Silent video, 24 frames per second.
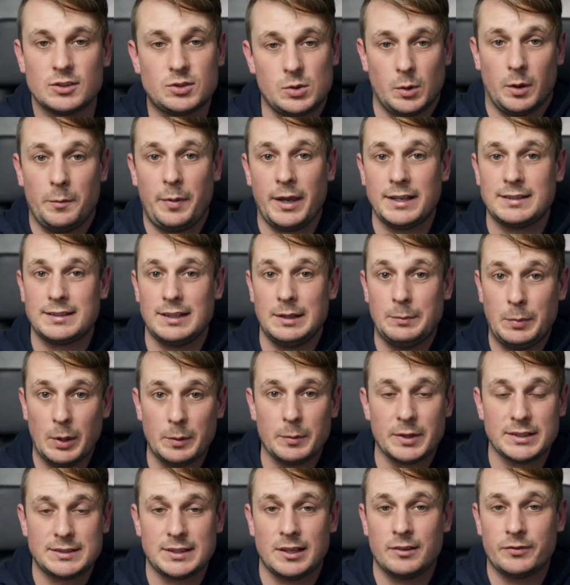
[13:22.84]
So I basically
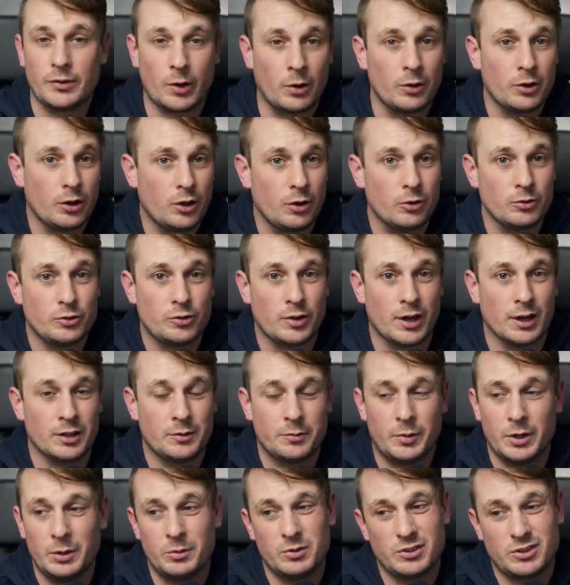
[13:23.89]
put myself on a
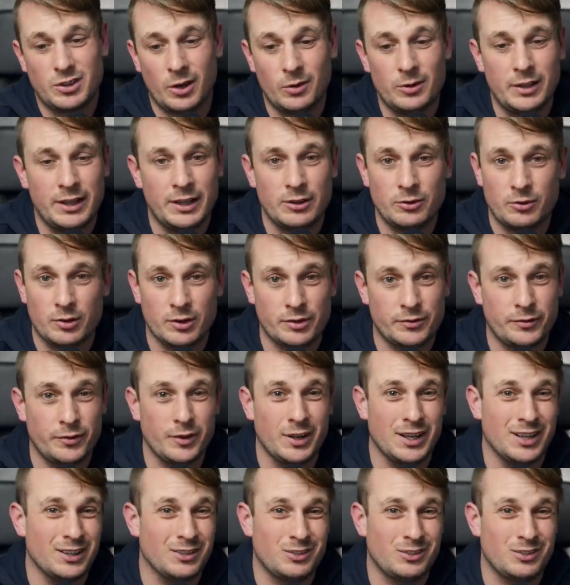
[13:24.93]
contract, but it was totally interest free